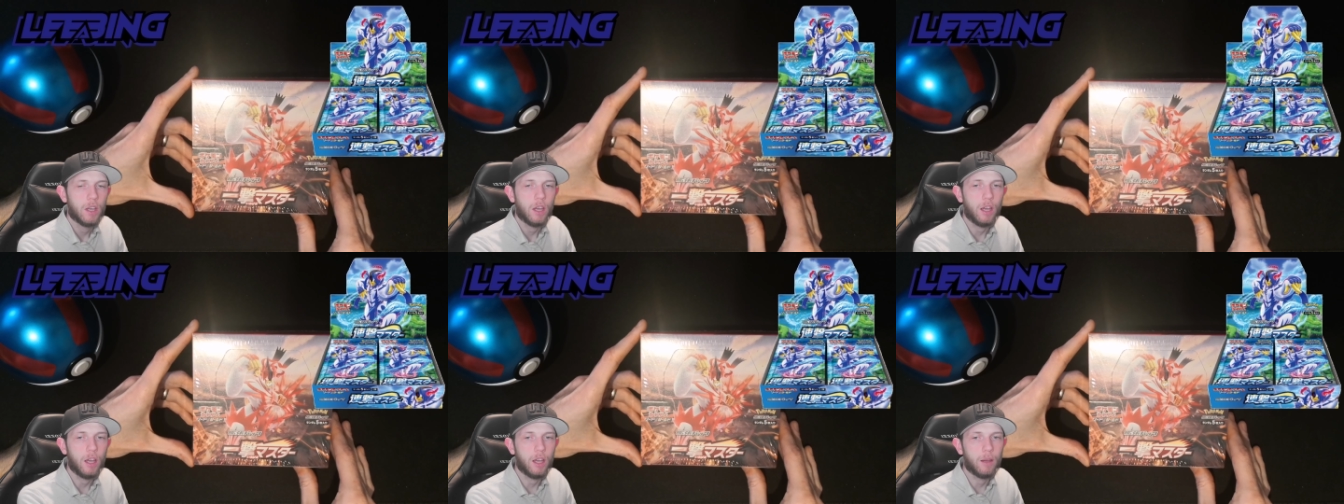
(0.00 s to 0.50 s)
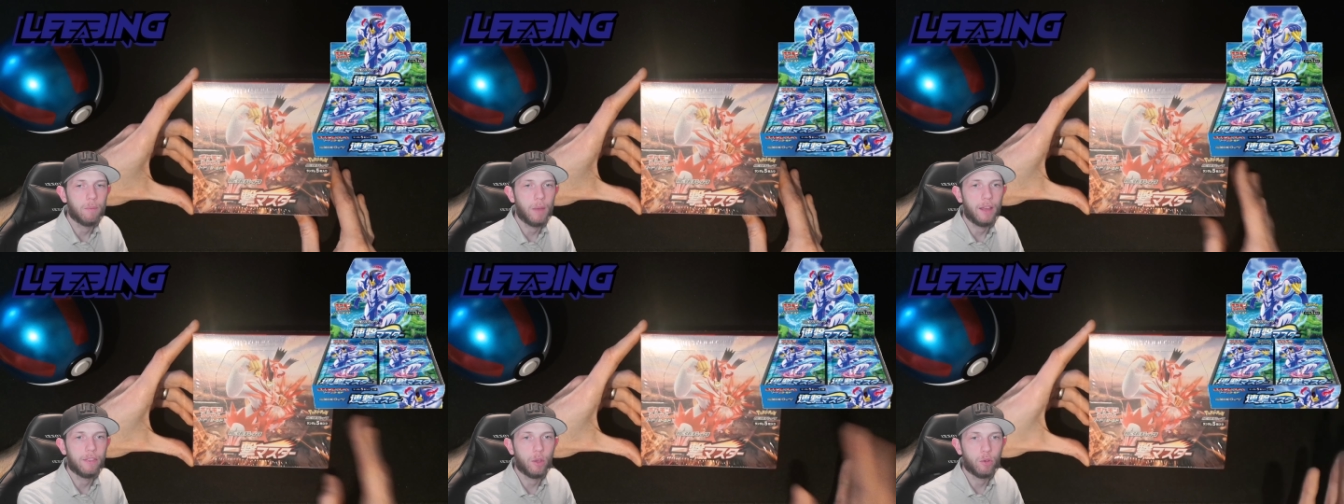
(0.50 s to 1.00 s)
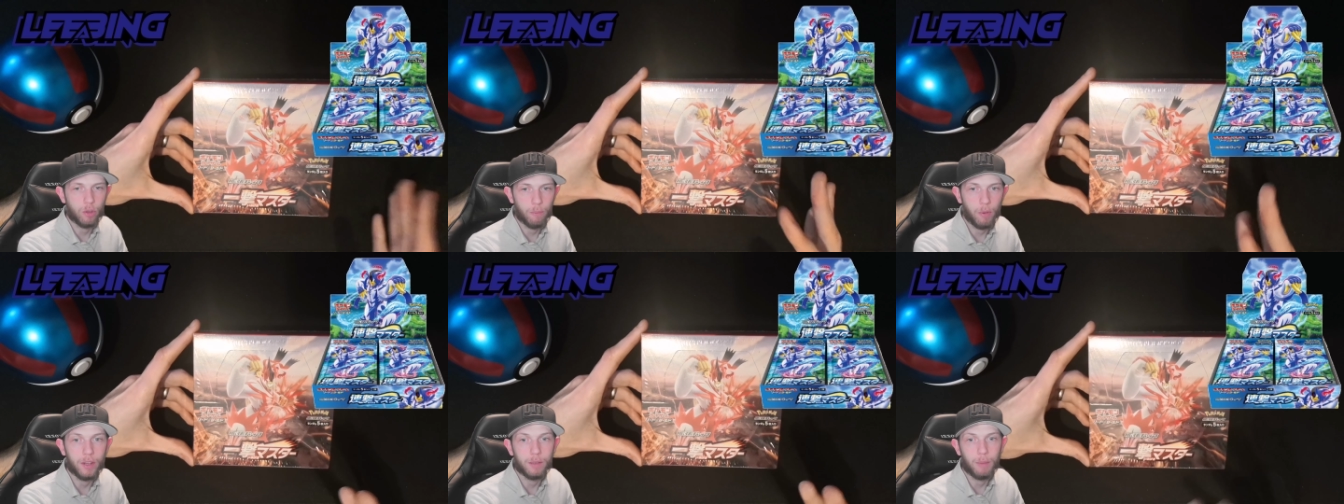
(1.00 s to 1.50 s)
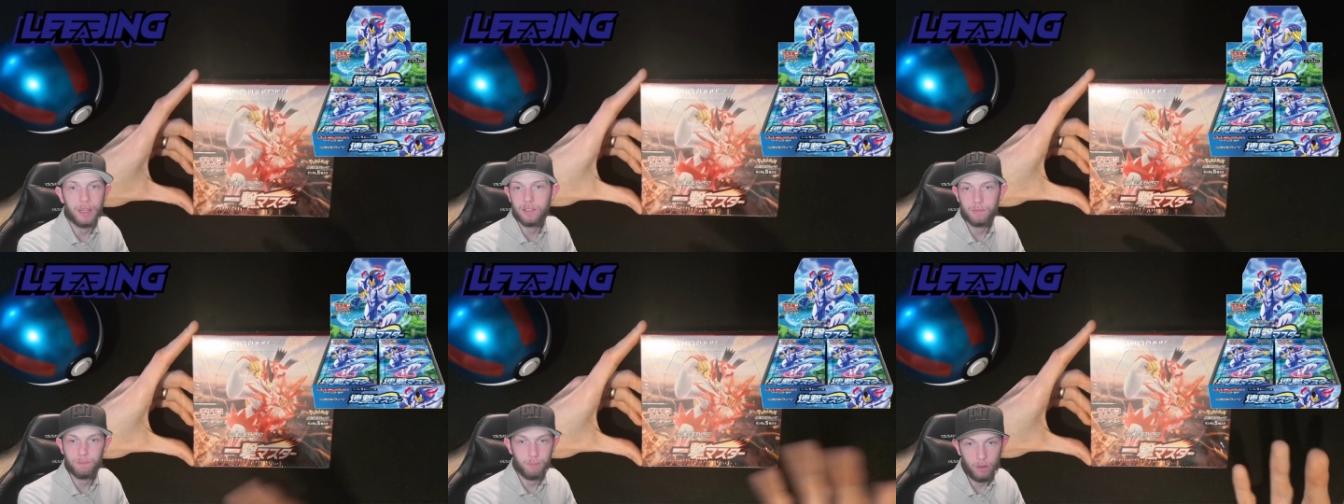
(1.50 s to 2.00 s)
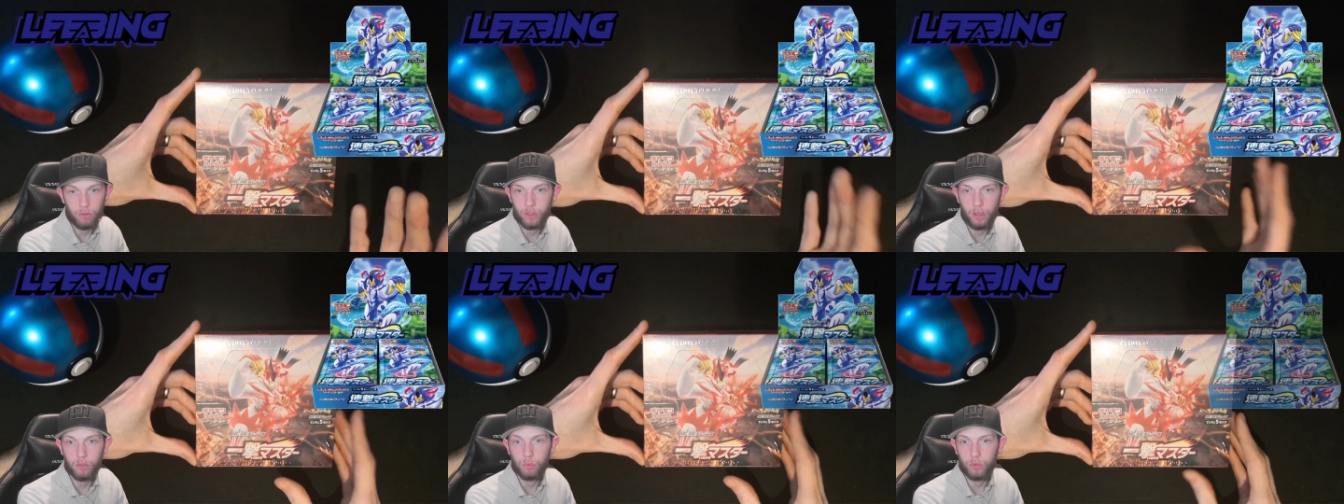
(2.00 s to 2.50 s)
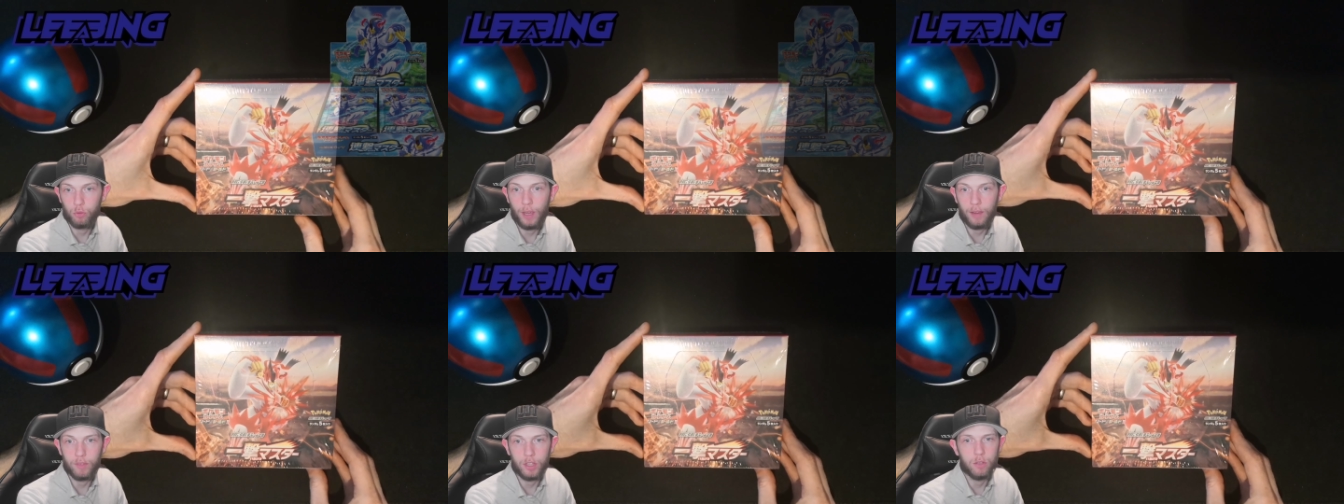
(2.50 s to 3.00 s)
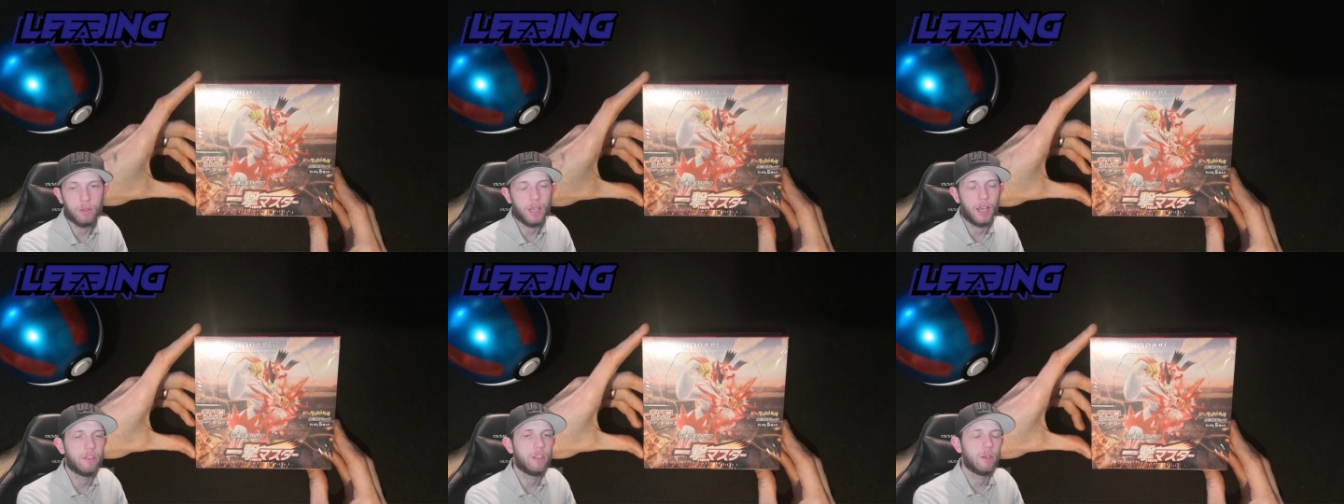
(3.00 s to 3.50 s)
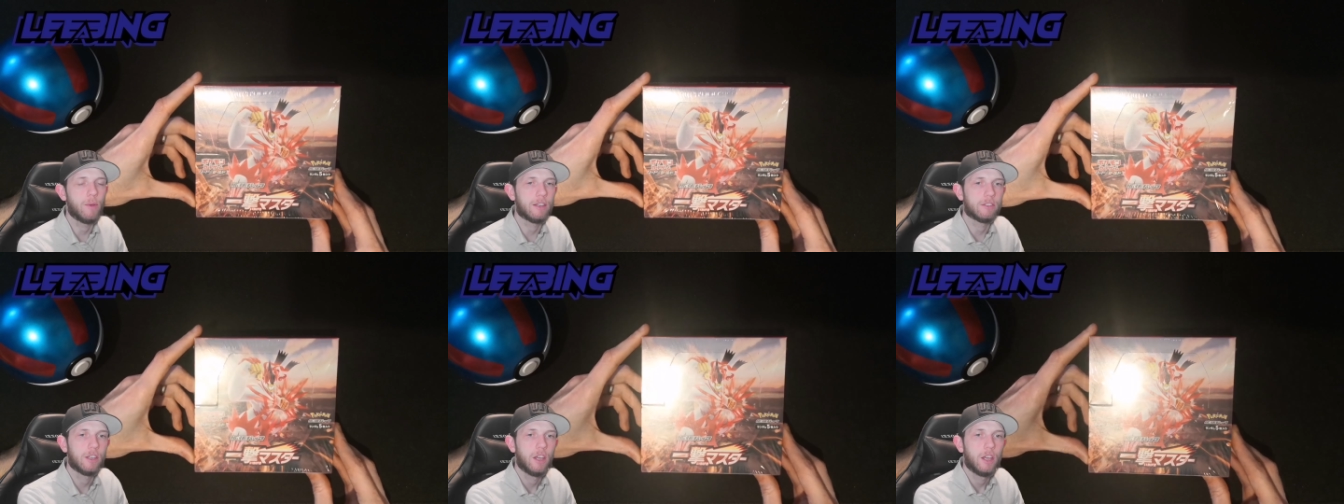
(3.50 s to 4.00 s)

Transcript: And those combined makes Battle Styles, which we have in the UK and the US.